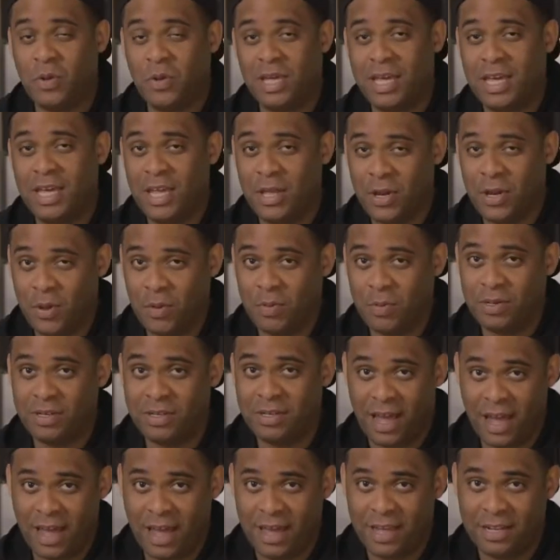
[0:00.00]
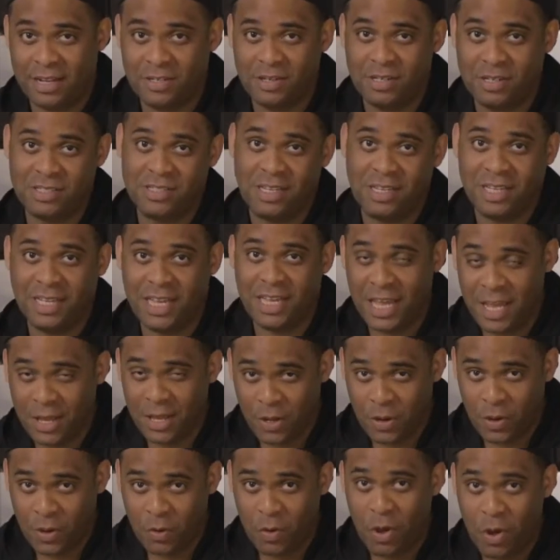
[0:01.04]
keto diet. So this is a
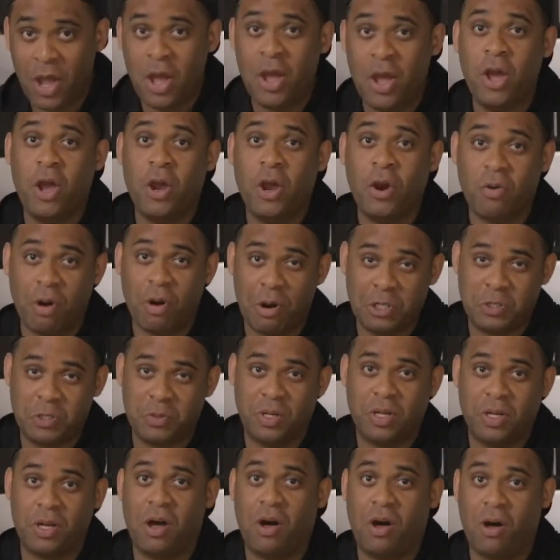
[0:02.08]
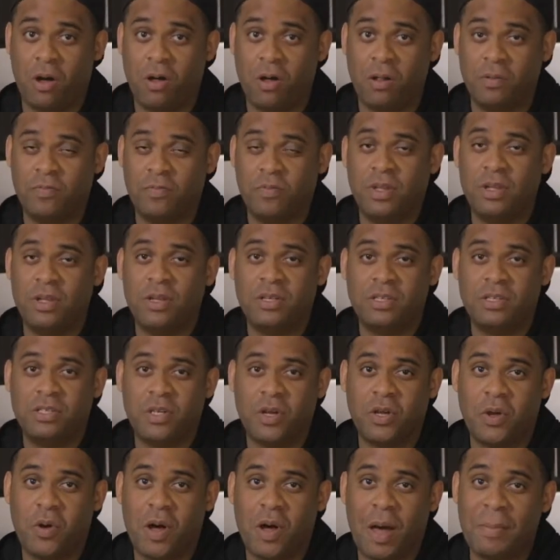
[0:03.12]
keto grocery haul.
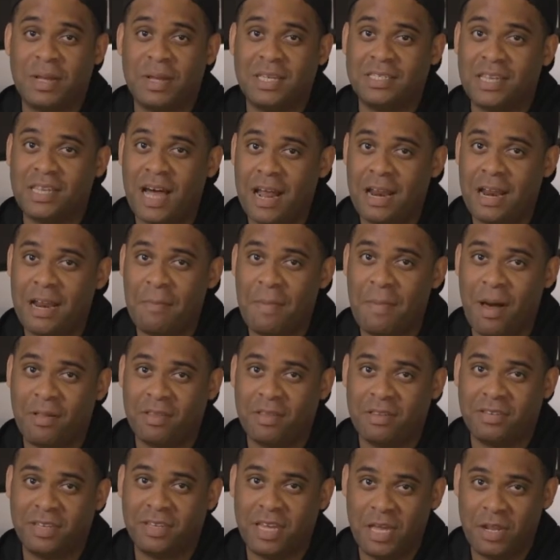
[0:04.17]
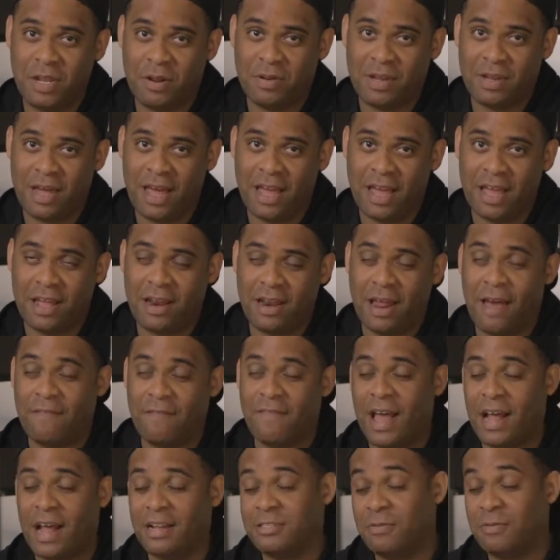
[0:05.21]
So I'm excited about this keto diet. I've
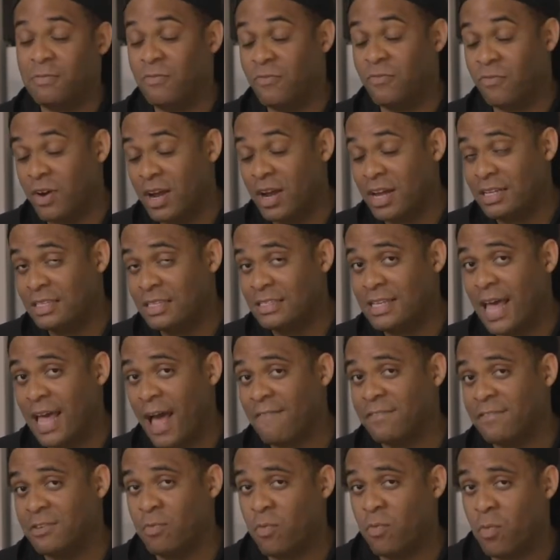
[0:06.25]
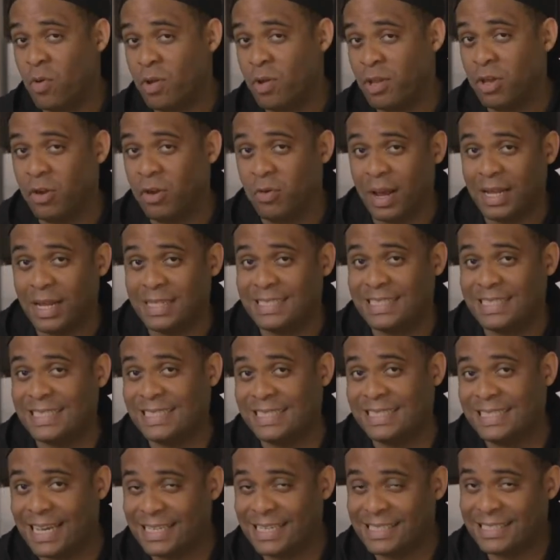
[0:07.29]
had some friends have some really great
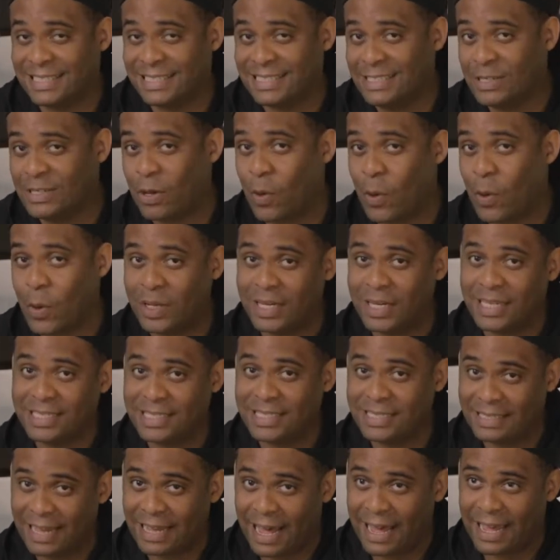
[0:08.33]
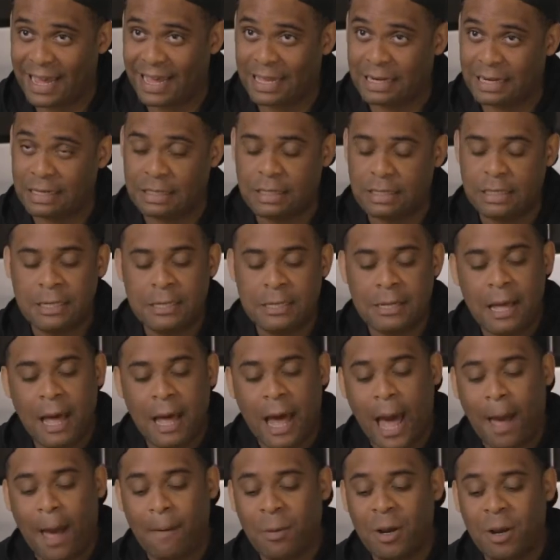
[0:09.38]
successes on this diet.
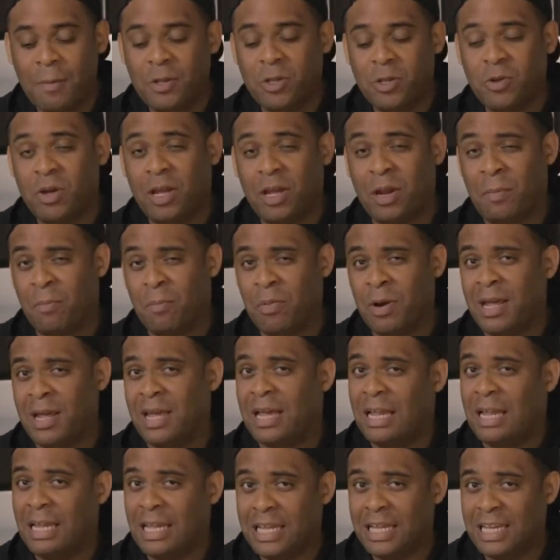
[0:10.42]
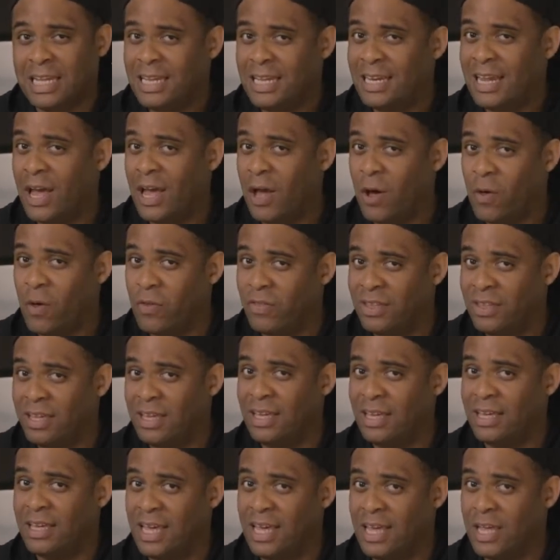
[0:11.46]
I'm gonna be doing a pretty clean,
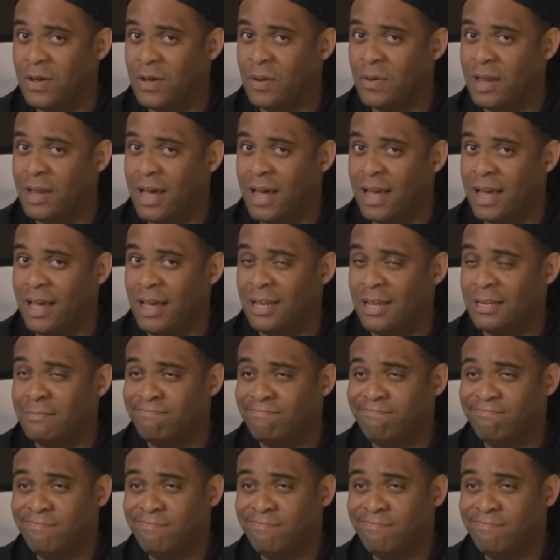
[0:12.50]
healthy keto diet.